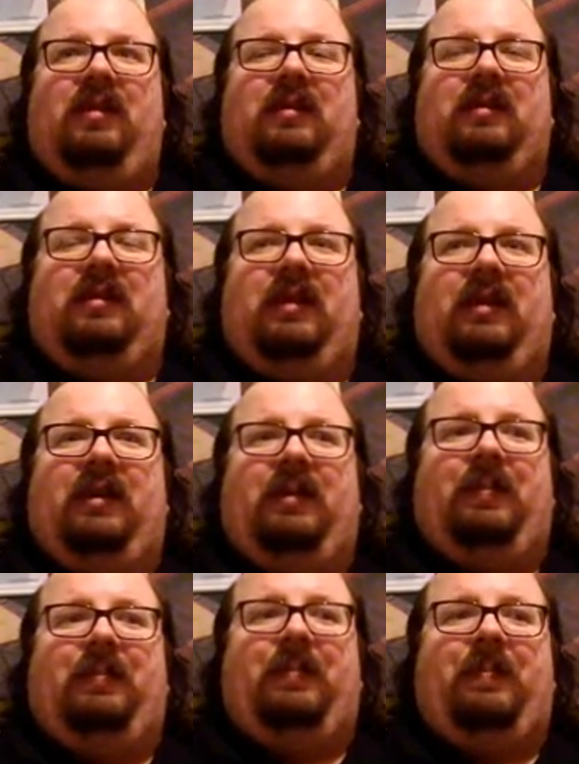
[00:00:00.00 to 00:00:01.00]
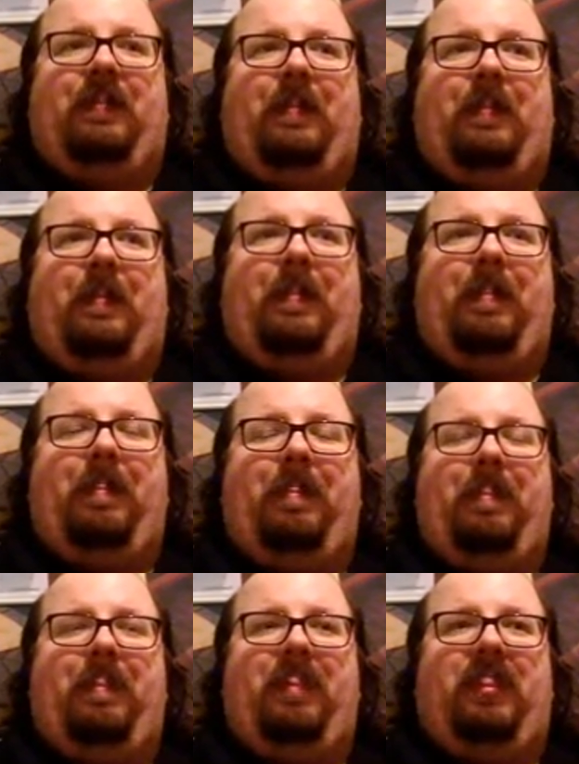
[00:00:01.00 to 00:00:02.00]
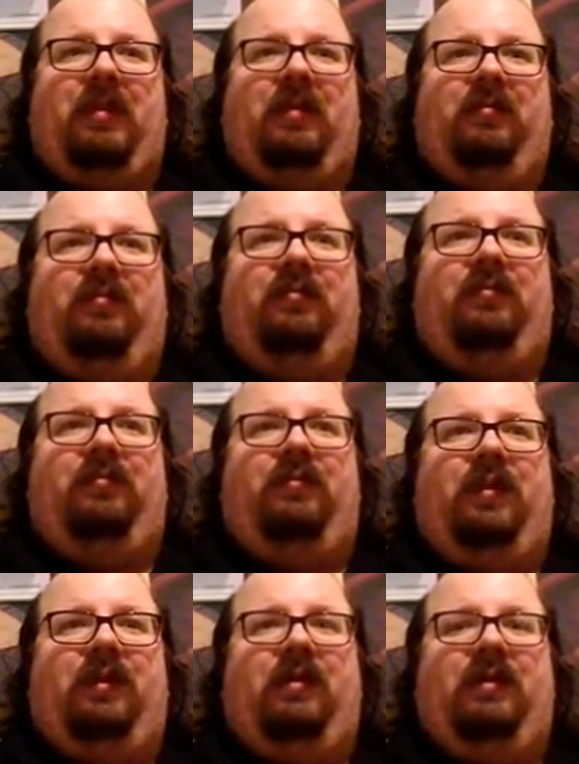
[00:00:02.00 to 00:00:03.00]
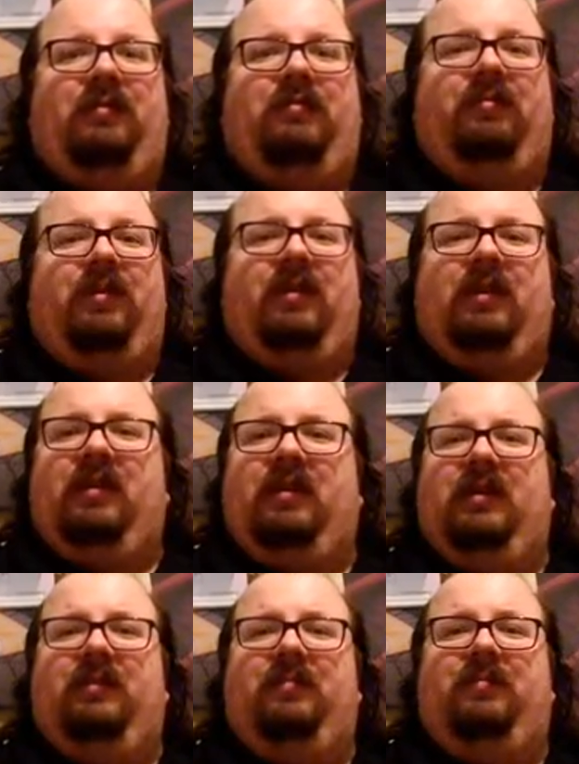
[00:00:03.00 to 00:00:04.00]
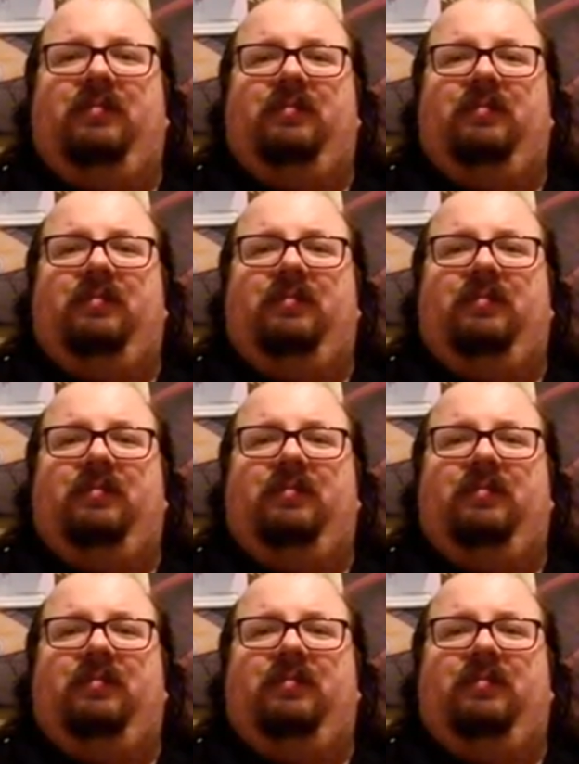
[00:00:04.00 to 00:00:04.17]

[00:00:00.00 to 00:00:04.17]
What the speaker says: it's a very, very good